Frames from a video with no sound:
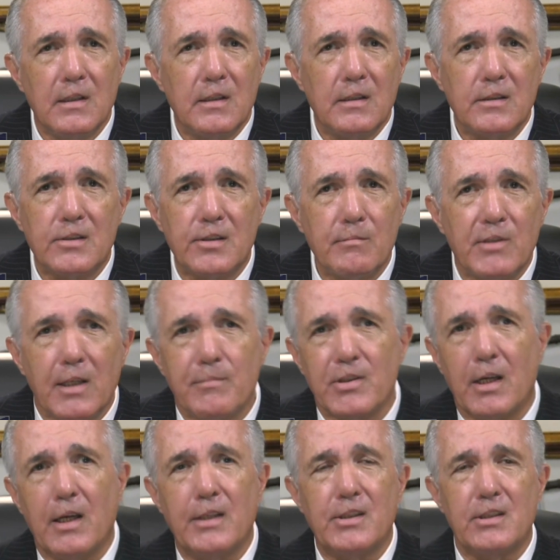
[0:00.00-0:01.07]
And sometimes
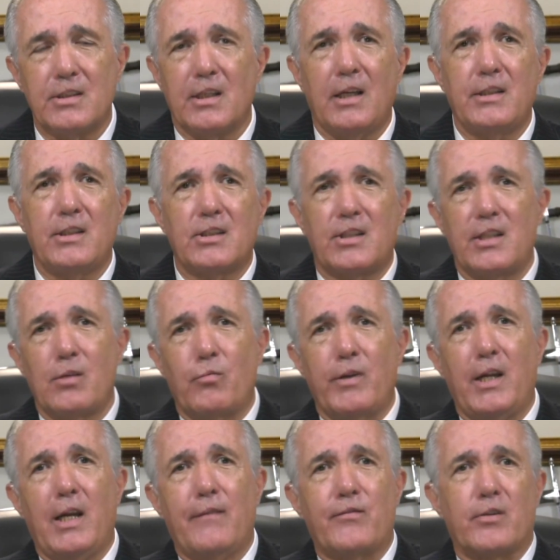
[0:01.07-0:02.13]
I just think we
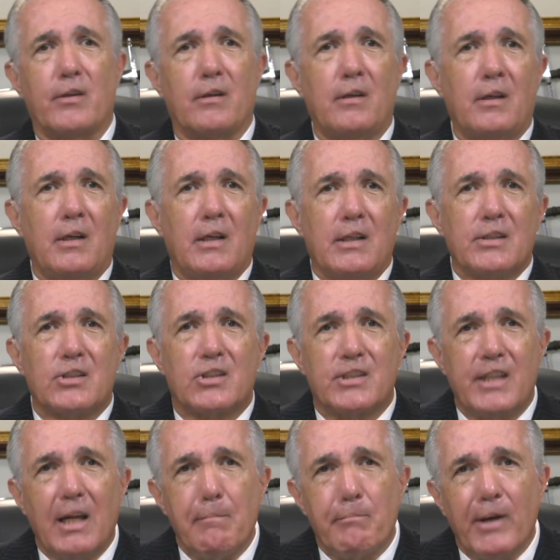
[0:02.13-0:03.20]
have to
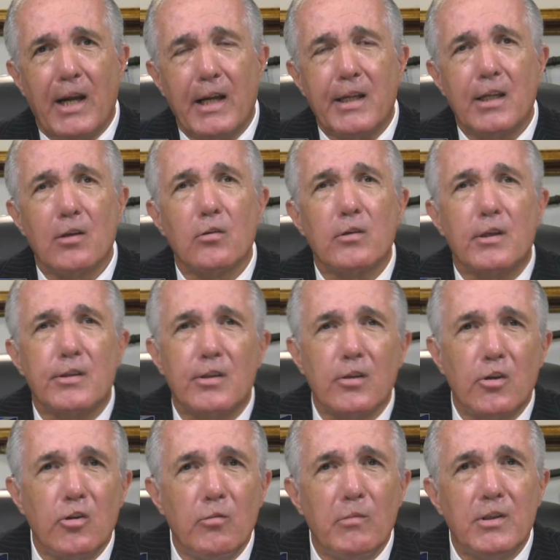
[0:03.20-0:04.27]
step back and look at the
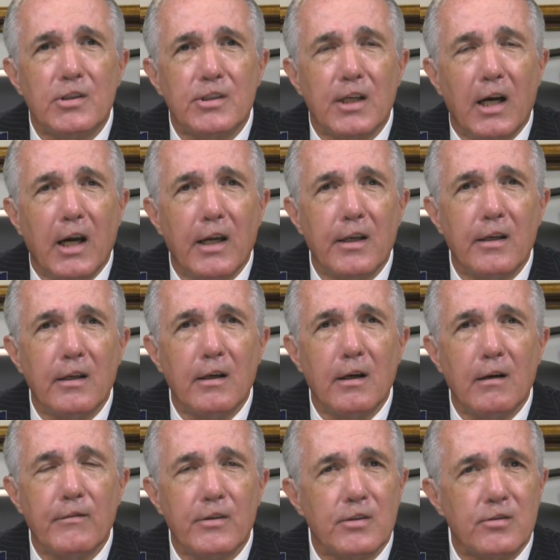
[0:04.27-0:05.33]
human side
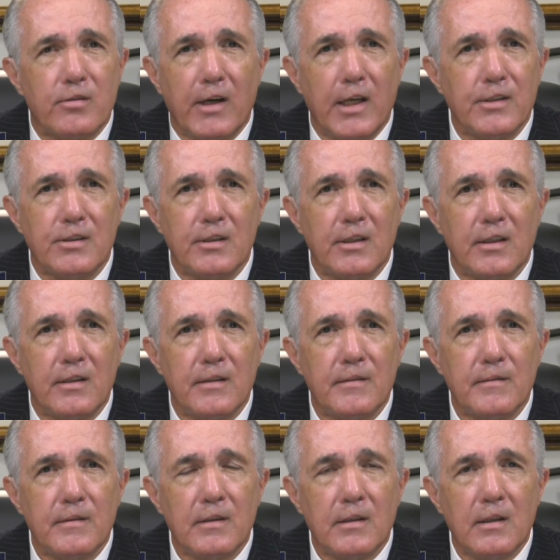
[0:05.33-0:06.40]
of this tragedy.
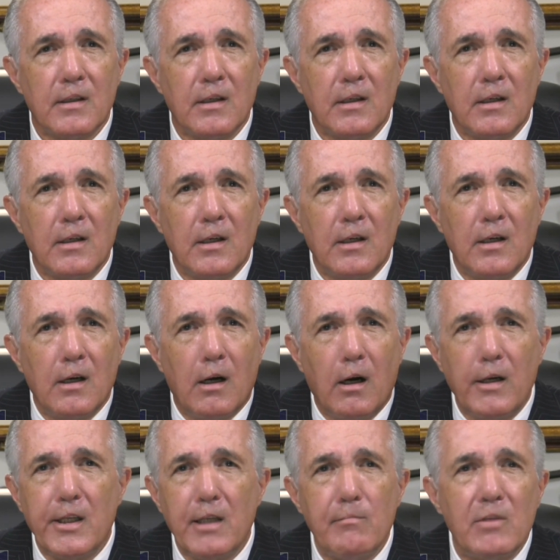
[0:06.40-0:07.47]

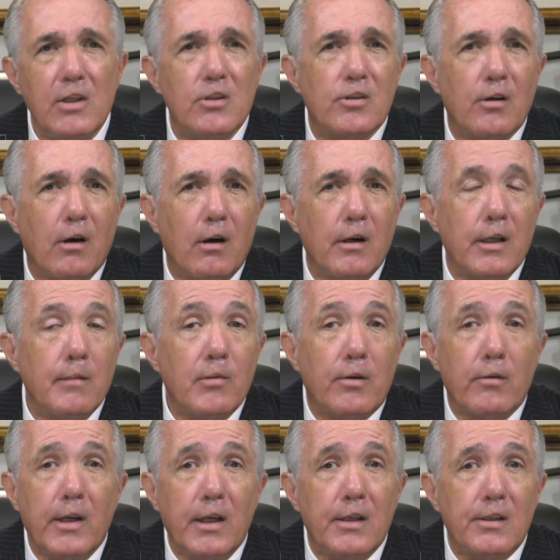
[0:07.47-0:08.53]
Hardeep Nijjer
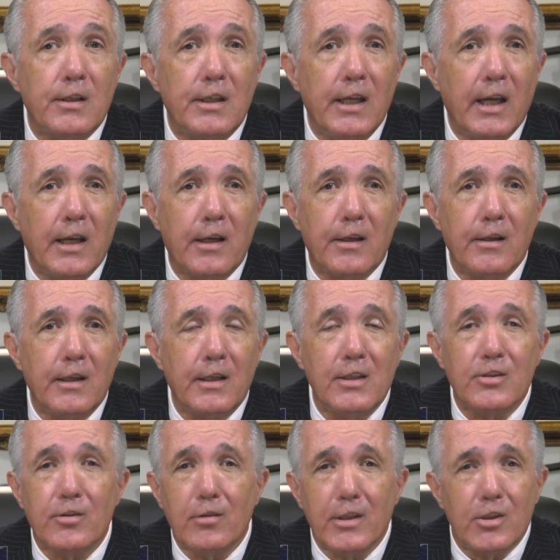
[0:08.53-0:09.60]
immigrated to Canada in
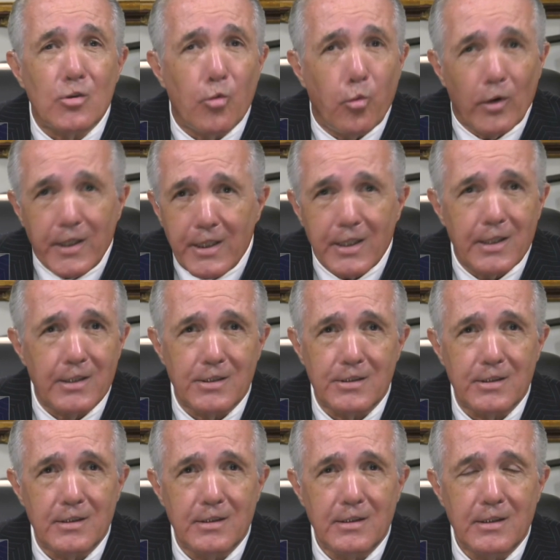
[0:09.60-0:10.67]
his early 20s.